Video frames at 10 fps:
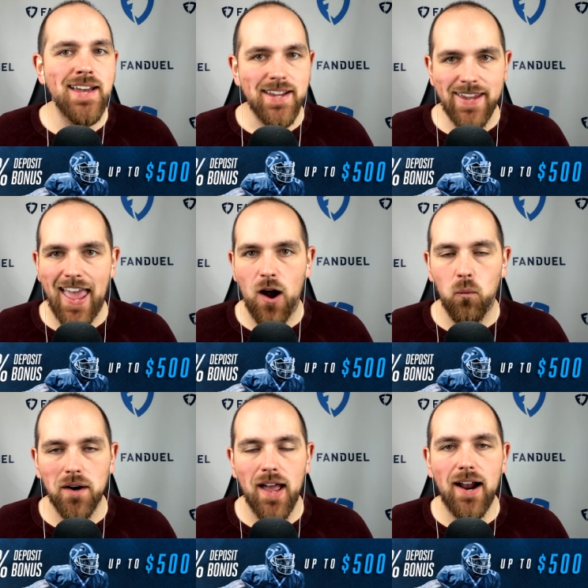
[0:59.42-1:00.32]
yeah,
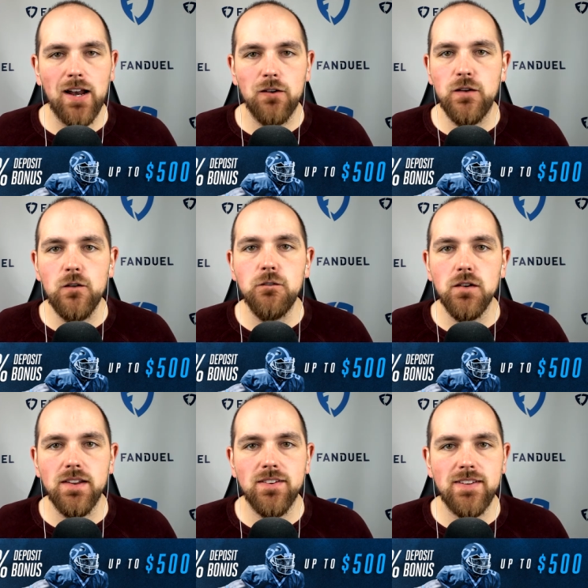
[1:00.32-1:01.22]
we're not going to feel
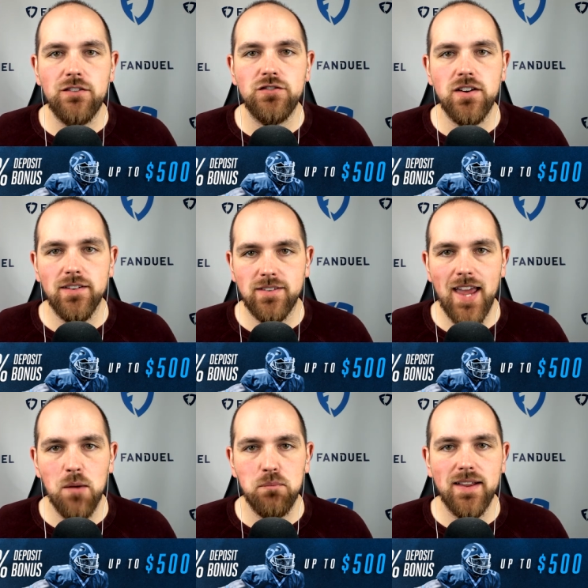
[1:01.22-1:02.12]
fully safe just
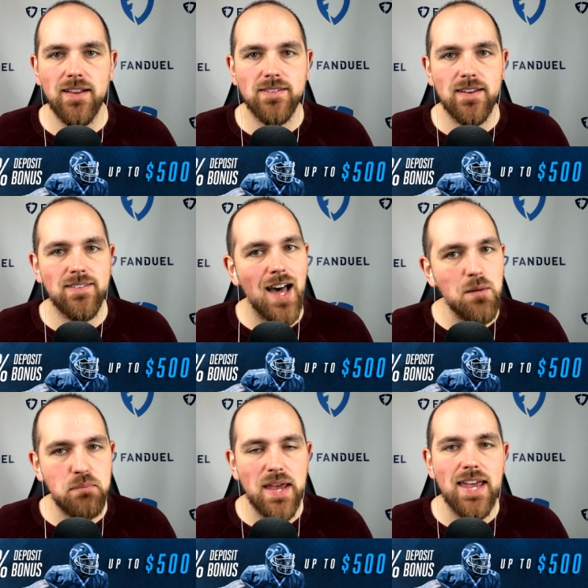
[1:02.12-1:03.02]
yet, because it's
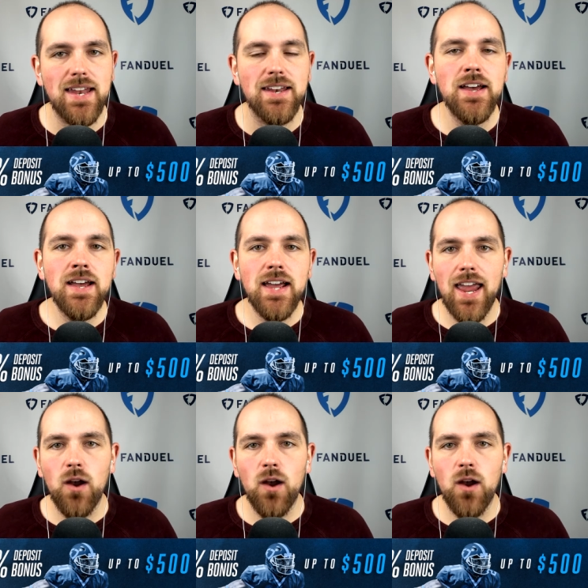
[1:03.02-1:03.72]
not been a